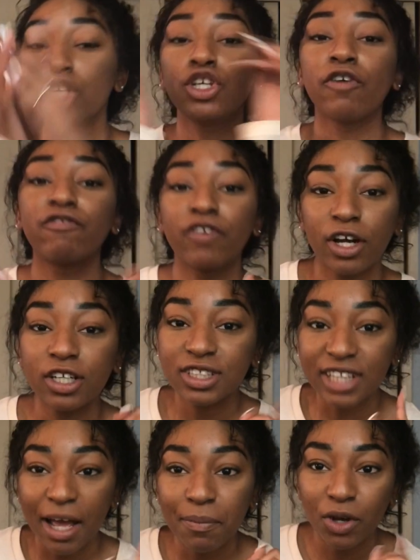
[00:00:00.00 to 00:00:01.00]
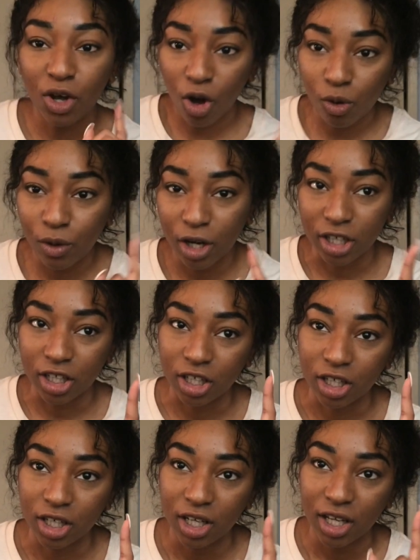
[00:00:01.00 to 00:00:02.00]
So first type of
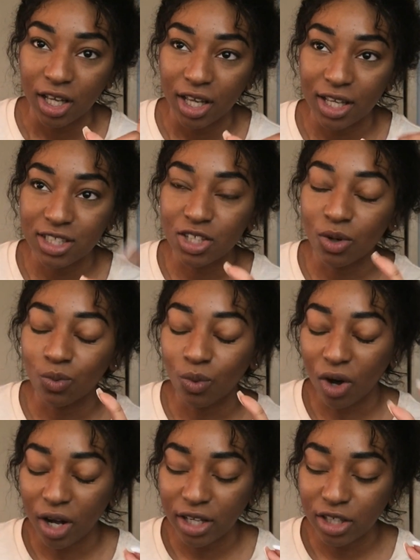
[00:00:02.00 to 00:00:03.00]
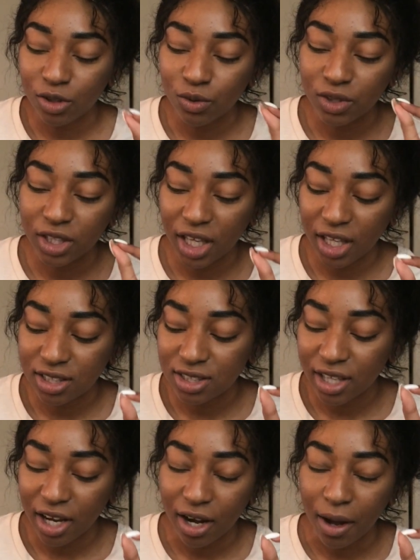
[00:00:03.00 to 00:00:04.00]
co-worker is the one who thinks
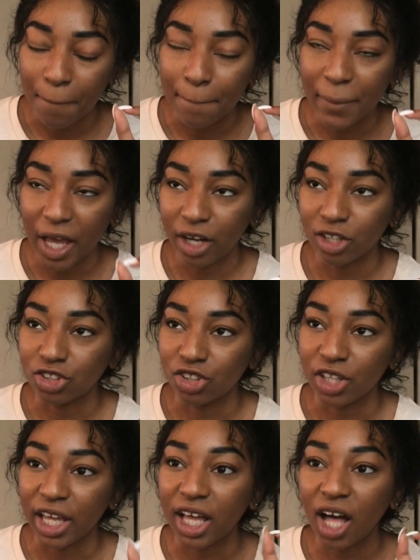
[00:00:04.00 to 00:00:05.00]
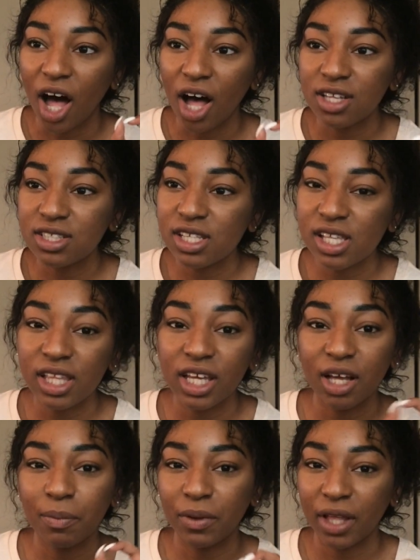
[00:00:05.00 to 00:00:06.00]
they're a manager. They constantly
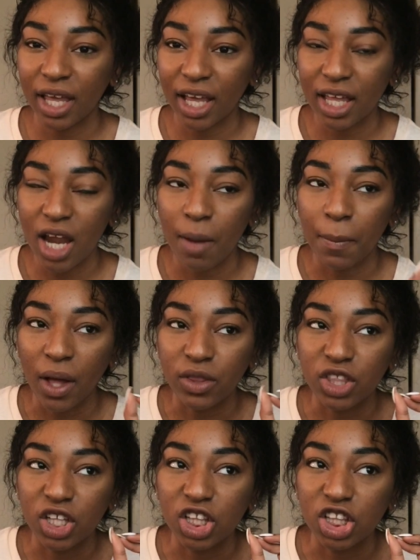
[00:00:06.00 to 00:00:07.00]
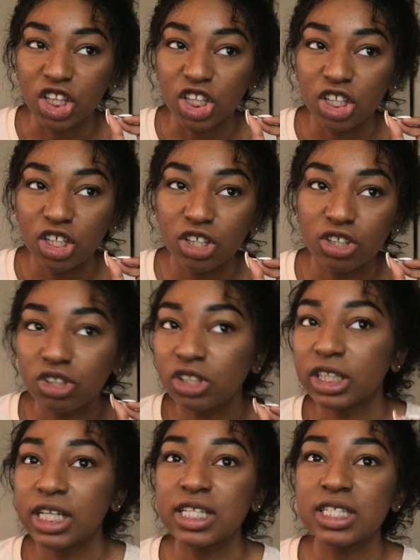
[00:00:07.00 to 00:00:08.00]
complain about the
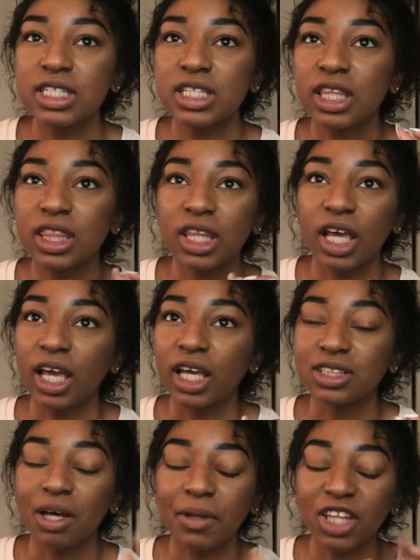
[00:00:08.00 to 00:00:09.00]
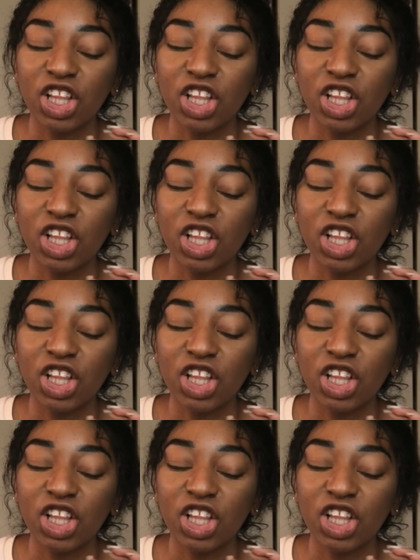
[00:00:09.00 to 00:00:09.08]
littlest things,